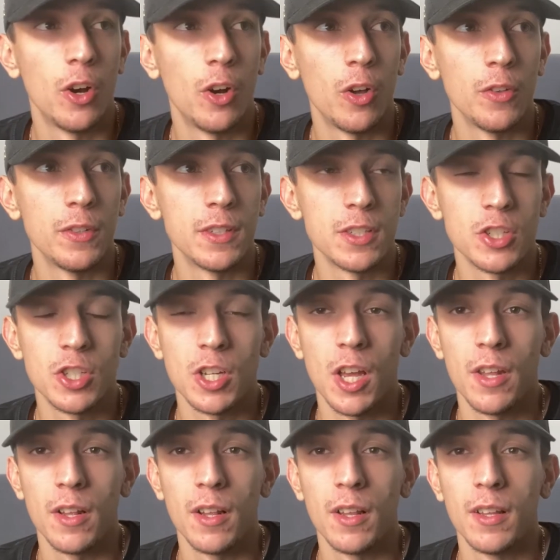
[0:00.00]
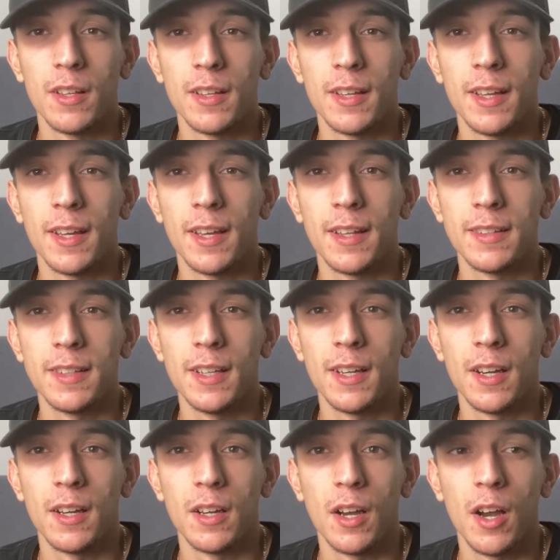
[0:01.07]
on this channel and
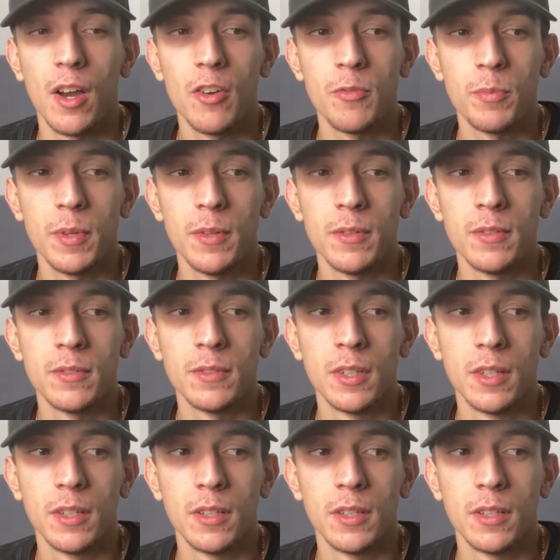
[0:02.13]
yeah, I've been